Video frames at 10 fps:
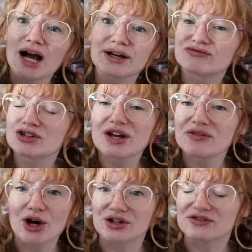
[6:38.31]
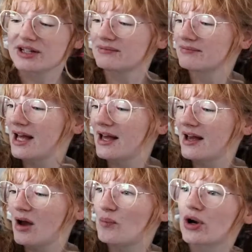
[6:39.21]
I've never heard of it,
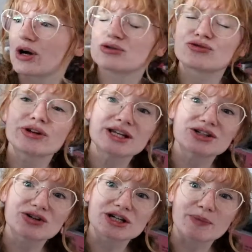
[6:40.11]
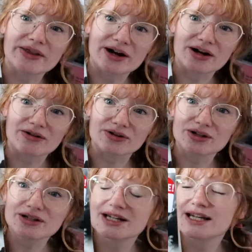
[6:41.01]
but I was really intrigued by that cover